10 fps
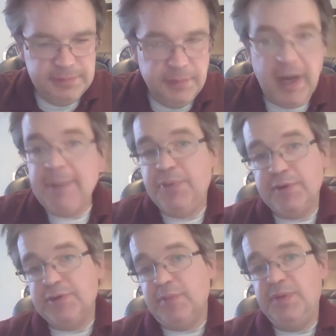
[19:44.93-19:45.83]
My
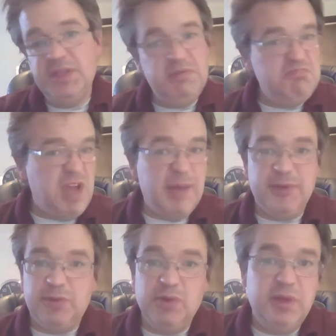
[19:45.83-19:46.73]
personal opinion,
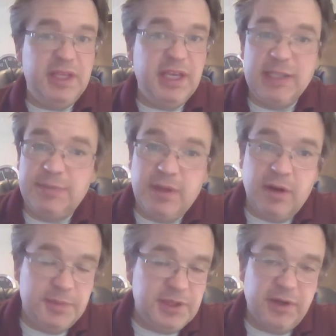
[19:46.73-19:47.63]
absolutely Gatsby,
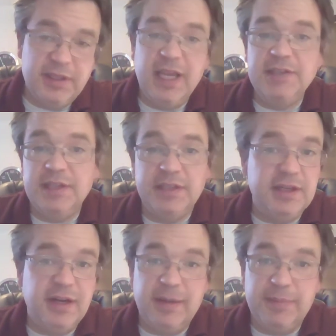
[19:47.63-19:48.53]
or I'm sorry, Daisy
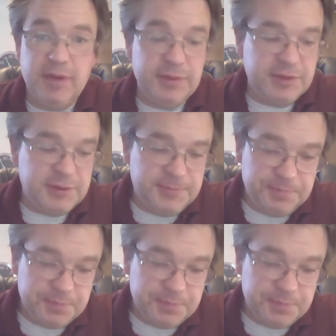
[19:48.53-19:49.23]
did it on purpose.